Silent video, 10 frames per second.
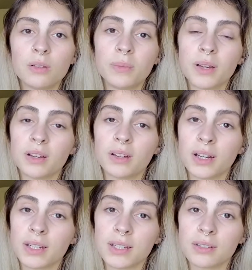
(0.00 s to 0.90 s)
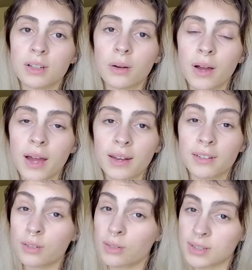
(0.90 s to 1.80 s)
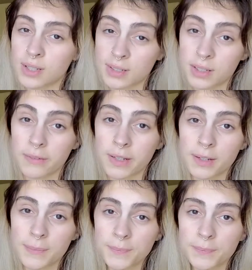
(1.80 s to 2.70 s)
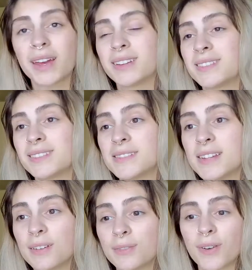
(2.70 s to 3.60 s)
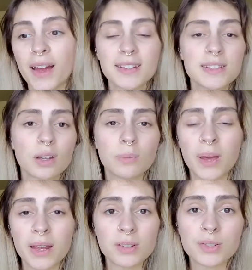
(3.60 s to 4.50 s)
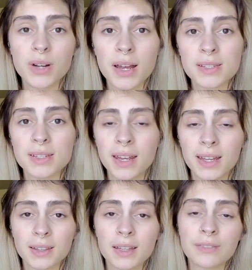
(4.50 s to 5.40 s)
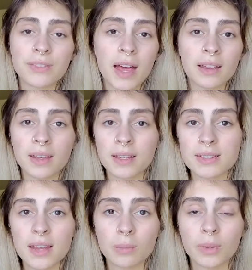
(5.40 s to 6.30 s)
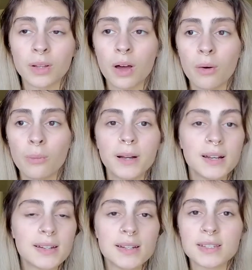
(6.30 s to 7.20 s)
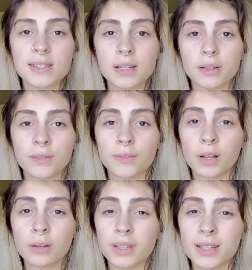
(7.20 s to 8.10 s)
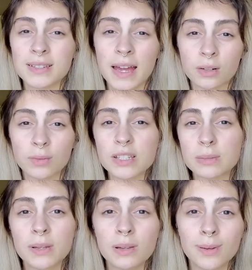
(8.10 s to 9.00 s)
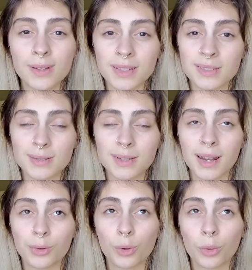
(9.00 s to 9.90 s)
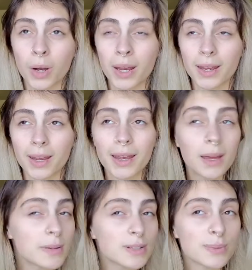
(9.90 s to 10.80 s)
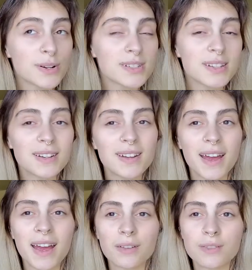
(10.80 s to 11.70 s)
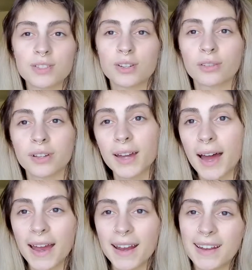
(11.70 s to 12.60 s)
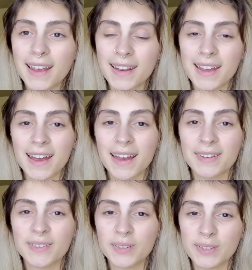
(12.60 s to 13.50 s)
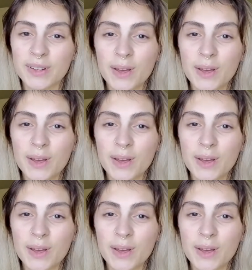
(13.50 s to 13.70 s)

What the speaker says: it would be a good idea to go ahead and do this activity. I did find this on Pinterest, and I can leave that linked down below, but I didn't necessarily follow the exact recipe because that's just kind of who I am as a person. I have a general guide, and I will